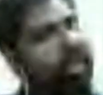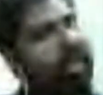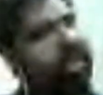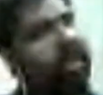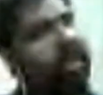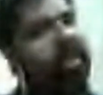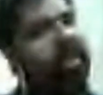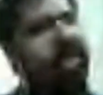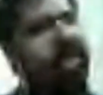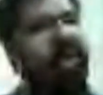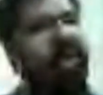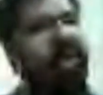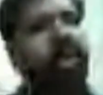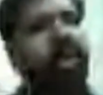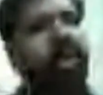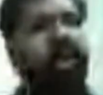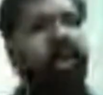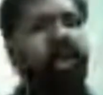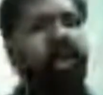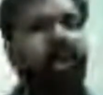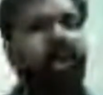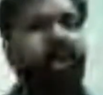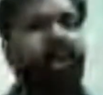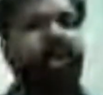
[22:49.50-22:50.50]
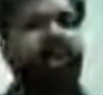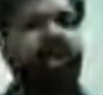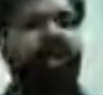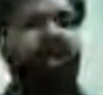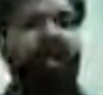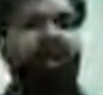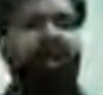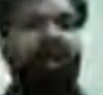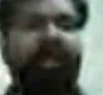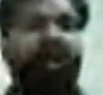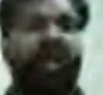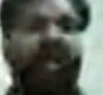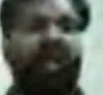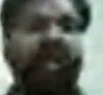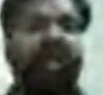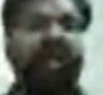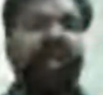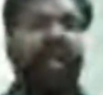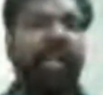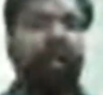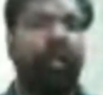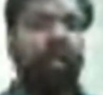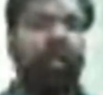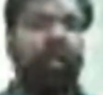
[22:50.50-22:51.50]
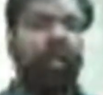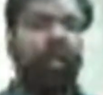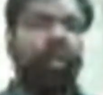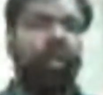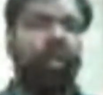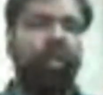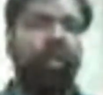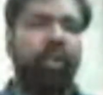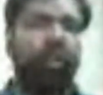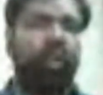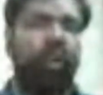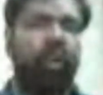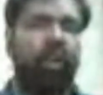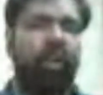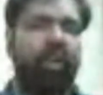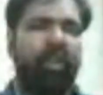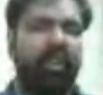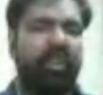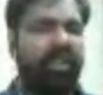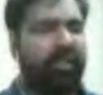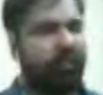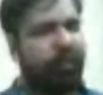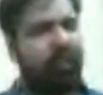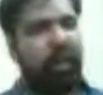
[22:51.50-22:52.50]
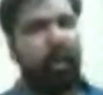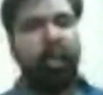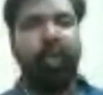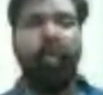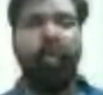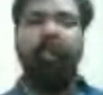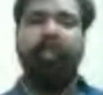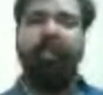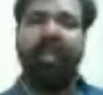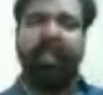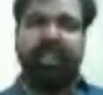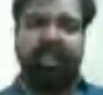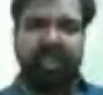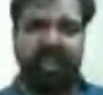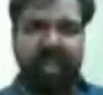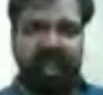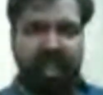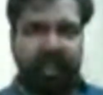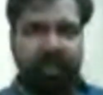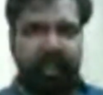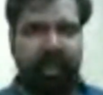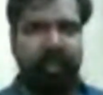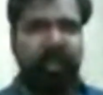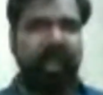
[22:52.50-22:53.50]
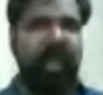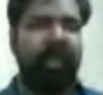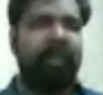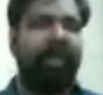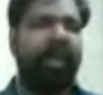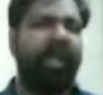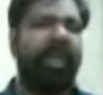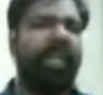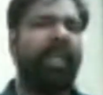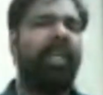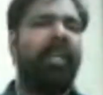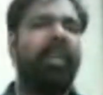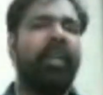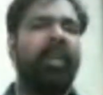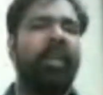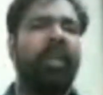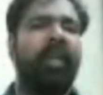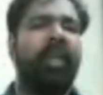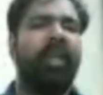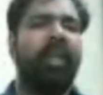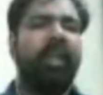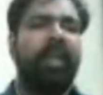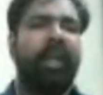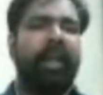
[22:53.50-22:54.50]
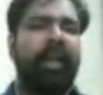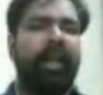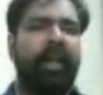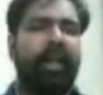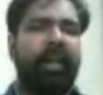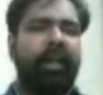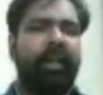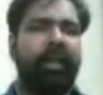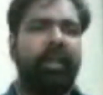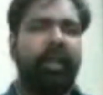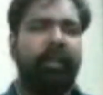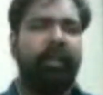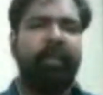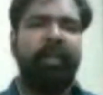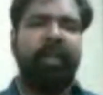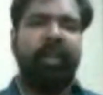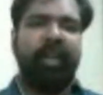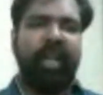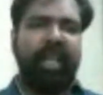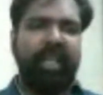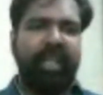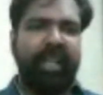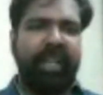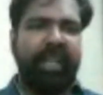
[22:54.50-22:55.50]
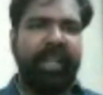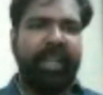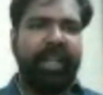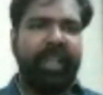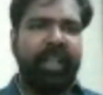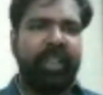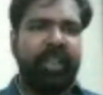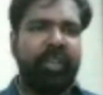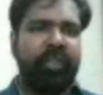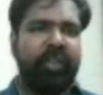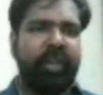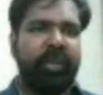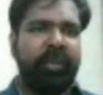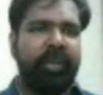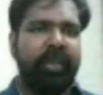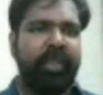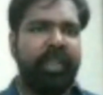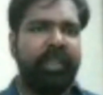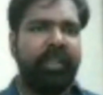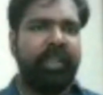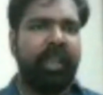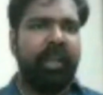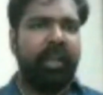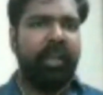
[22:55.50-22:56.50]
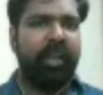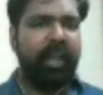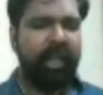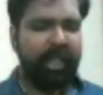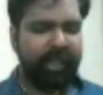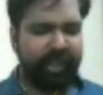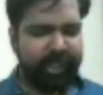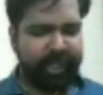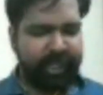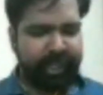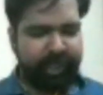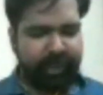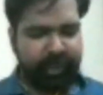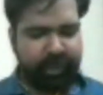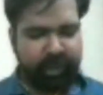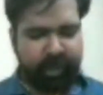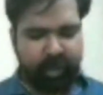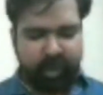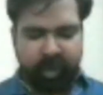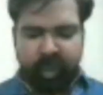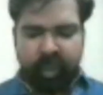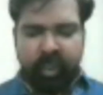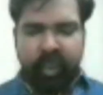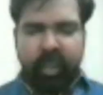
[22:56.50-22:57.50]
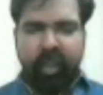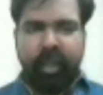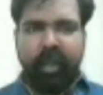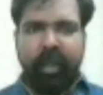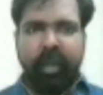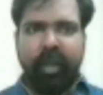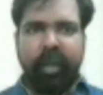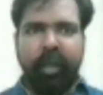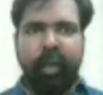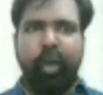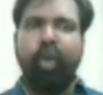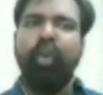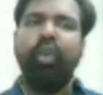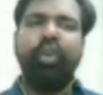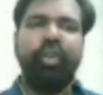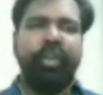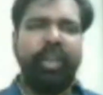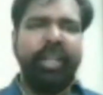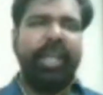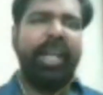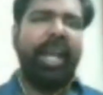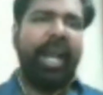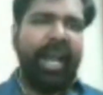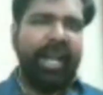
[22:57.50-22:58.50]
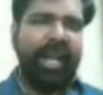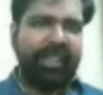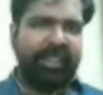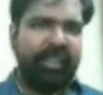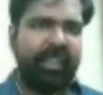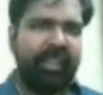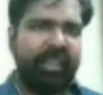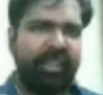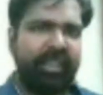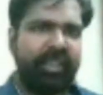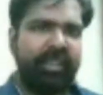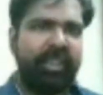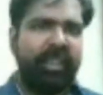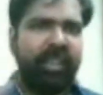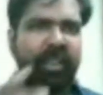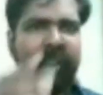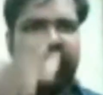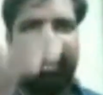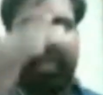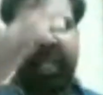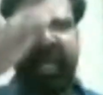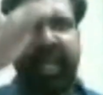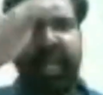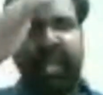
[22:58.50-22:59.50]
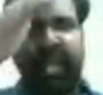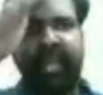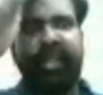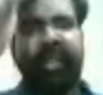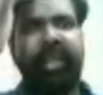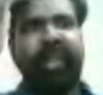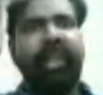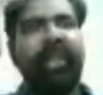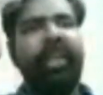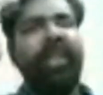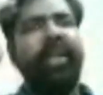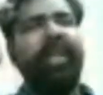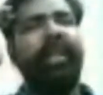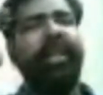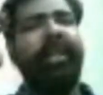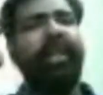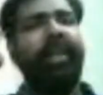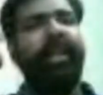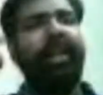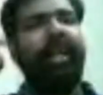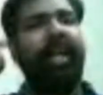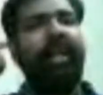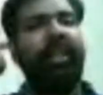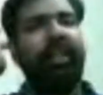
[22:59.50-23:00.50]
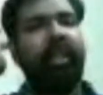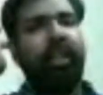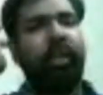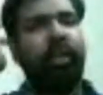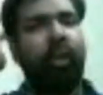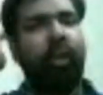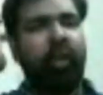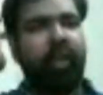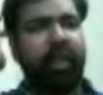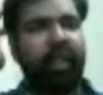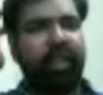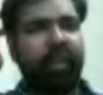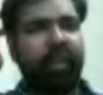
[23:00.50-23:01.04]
uh, is something that was found objectionable by many and the people rallied against Srimati Indira Gandhi and uh, uh Rushdie has this anti-Indian National Congress or